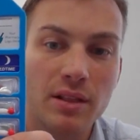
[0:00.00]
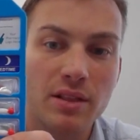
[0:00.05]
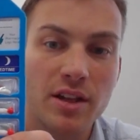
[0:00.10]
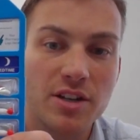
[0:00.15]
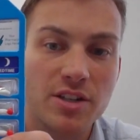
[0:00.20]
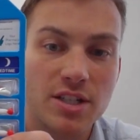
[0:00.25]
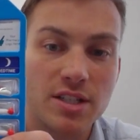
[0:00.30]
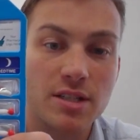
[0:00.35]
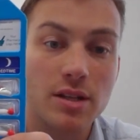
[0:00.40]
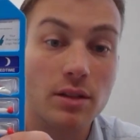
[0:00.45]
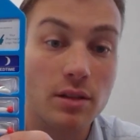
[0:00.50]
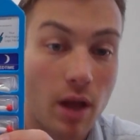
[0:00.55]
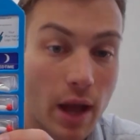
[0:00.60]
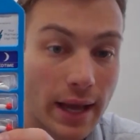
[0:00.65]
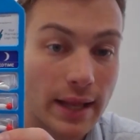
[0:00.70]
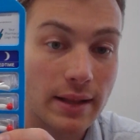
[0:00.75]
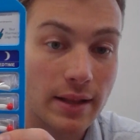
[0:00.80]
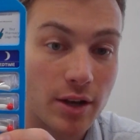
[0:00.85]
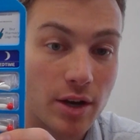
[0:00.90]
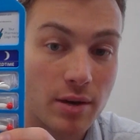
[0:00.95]
Lunch is
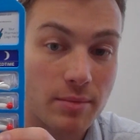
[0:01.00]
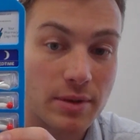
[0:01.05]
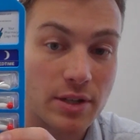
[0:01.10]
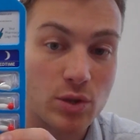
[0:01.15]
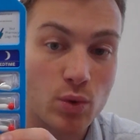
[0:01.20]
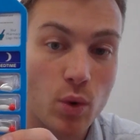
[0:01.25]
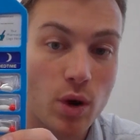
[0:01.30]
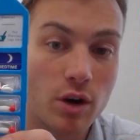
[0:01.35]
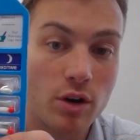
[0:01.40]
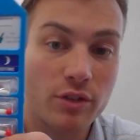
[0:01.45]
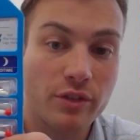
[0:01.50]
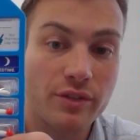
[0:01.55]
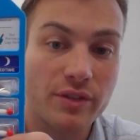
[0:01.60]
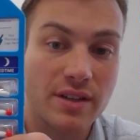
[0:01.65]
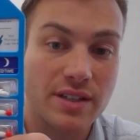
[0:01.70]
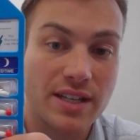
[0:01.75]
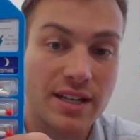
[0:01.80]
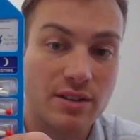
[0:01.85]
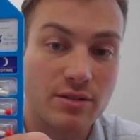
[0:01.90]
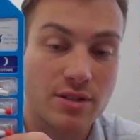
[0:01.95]
likely going to be
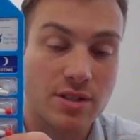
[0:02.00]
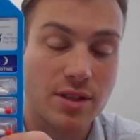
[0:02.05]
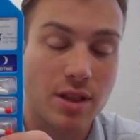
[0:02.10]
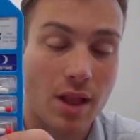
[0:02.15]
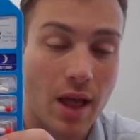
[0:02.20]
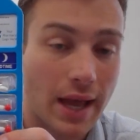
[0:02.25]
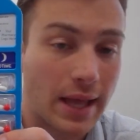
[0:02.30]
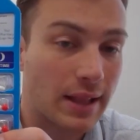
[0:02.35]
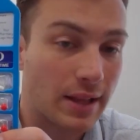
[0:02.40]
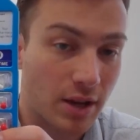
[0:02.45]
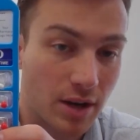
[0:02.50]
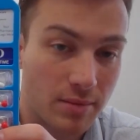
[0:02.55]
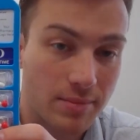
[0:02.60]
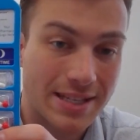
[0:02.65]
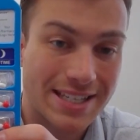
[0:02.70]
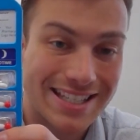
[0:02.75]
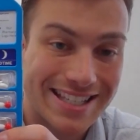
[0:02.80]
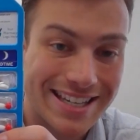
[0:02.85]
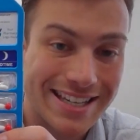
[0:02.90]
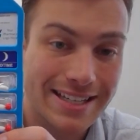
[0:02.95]
12. Dinner is likely going to
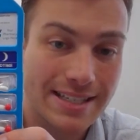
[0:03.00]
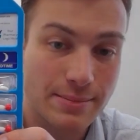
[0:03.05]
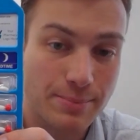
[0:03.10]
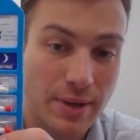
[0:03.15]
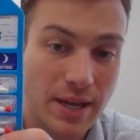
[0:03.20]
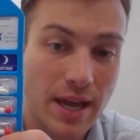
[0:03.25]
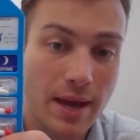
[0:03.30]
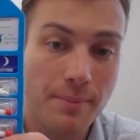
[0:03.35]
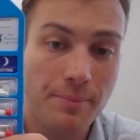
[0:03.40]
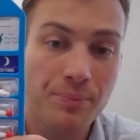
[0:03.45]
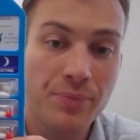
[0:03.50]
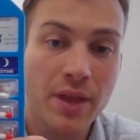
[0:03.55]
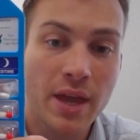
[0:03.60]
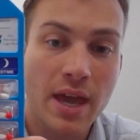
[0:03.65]
be 6 p.m.